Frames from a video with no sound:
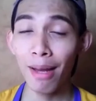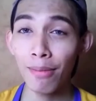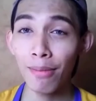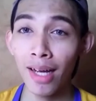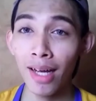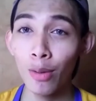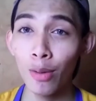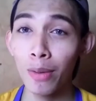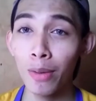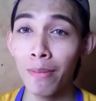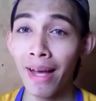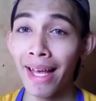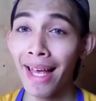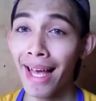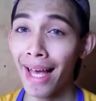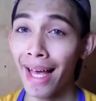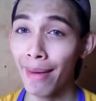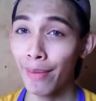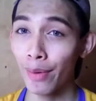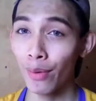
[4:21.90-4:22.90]
I am done with
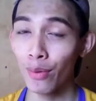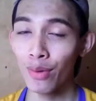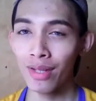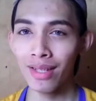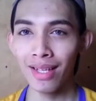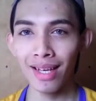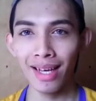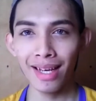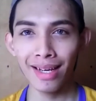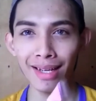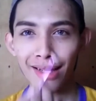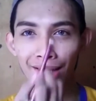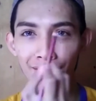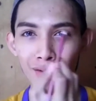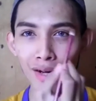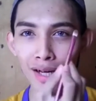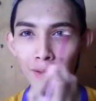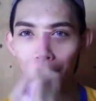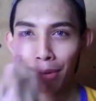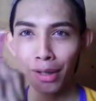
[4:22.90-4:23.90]
my eyebrows. It is
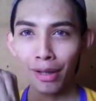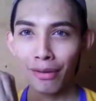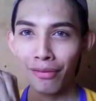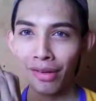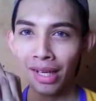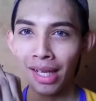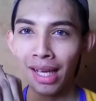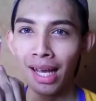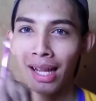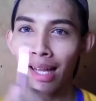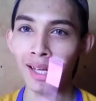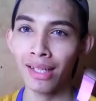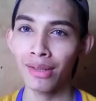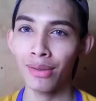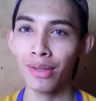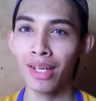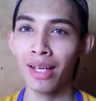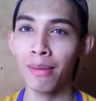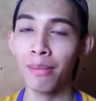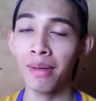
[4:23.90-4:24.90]
not perfect. I
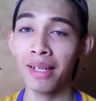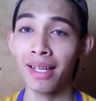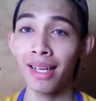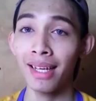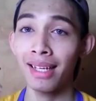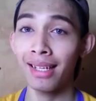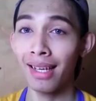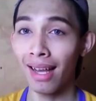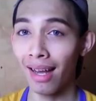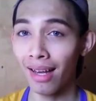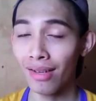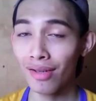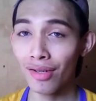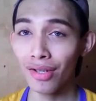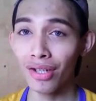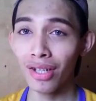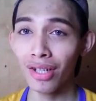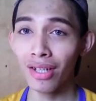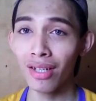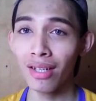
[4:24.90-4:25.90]
like to keep it
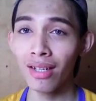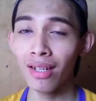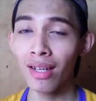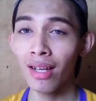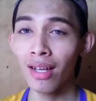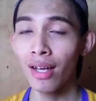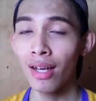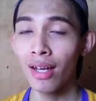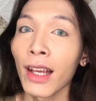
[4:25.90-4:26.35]
natural.